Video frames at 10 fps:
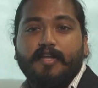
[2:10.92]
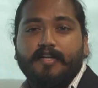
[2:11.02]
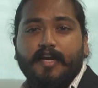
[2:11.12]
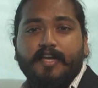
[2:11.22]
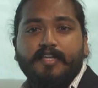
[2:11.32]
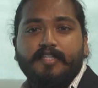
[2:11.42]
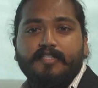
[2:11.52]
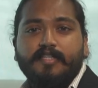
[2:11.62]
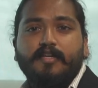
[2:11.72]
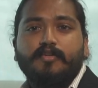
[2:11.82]
and
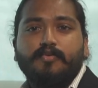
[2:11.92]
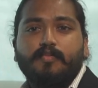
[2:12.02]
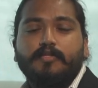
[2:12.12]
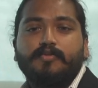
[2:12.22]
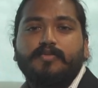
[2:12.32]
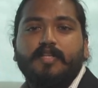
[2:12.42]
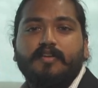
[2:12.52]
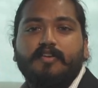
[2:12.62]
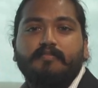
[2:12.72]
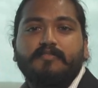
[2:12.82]
guidance to pursue their
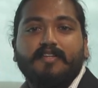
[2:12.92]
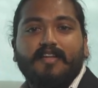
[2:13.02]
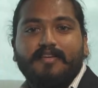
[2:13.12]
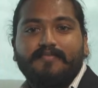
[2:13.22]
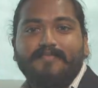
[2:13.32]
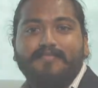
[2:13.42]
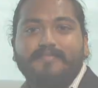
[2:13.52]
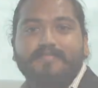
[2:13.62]
dreams in life.